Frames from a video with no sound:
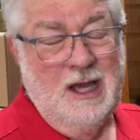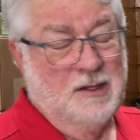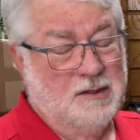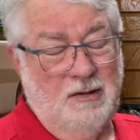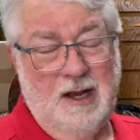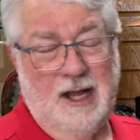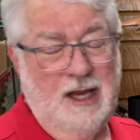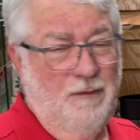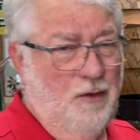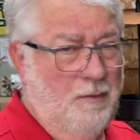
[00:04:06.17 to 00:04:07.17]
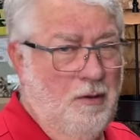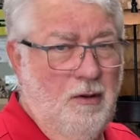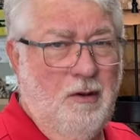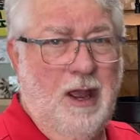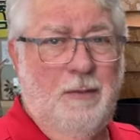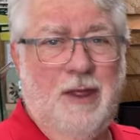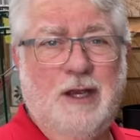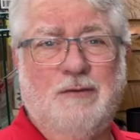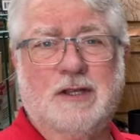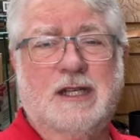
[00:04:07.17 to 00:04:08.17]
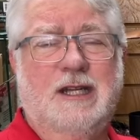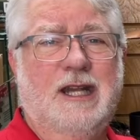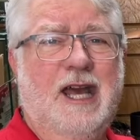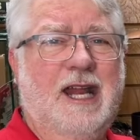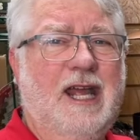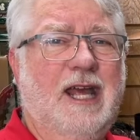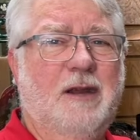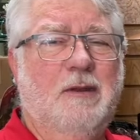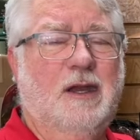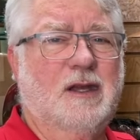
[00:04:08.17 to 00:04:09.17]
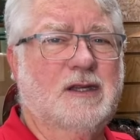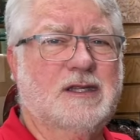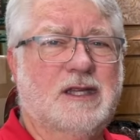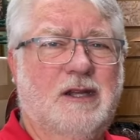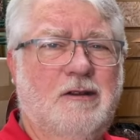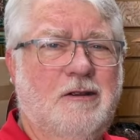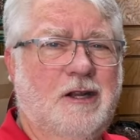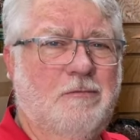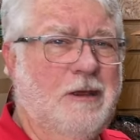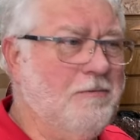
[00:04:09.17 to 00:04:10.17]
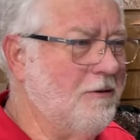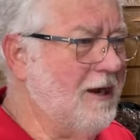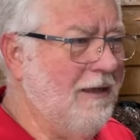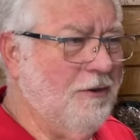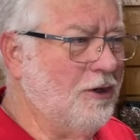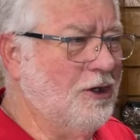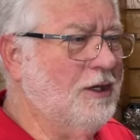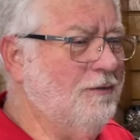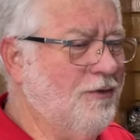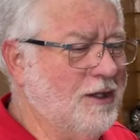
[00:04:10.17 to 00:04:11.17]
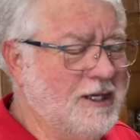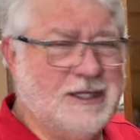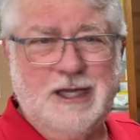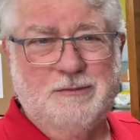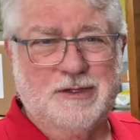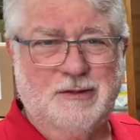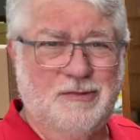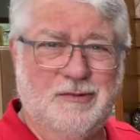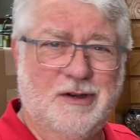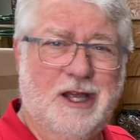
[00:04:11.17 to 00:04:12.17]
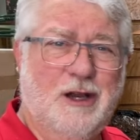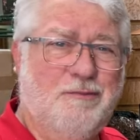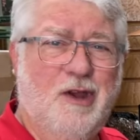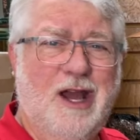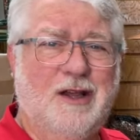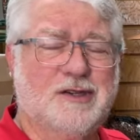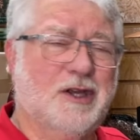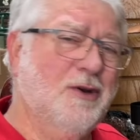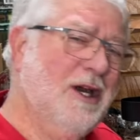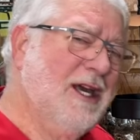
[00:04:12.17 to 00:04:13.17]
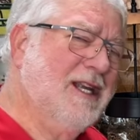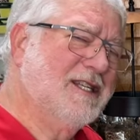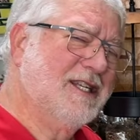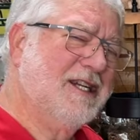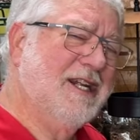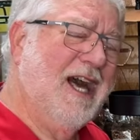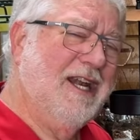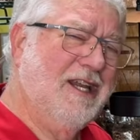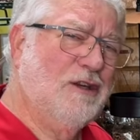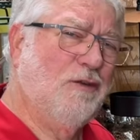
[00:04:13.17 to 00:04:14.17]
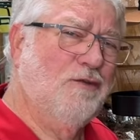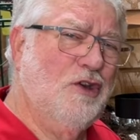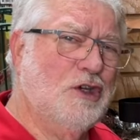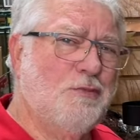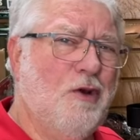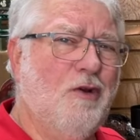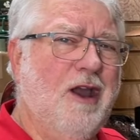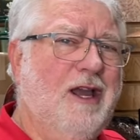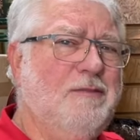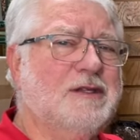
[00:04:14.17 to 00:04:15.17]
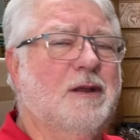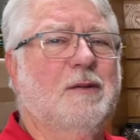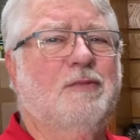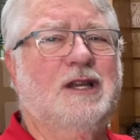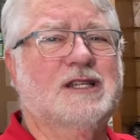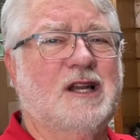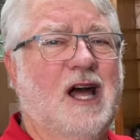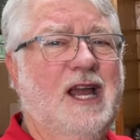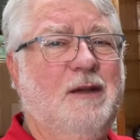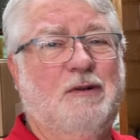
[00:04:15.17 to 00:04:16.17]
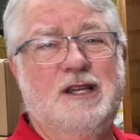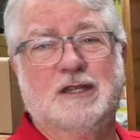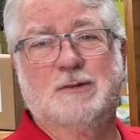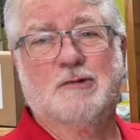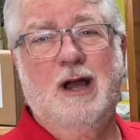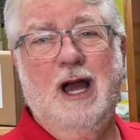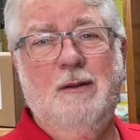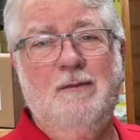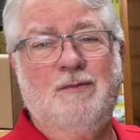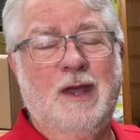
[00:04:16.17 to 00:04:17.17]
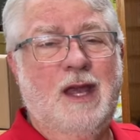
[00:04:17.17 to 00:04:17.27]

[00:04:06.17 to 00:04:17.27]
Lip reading: it's a great idea for a program. Thanks for sending that in, because you know, people are out there looking for these tips, and we want to help you out. So send in ideas for future programs. Please like, please subscribe.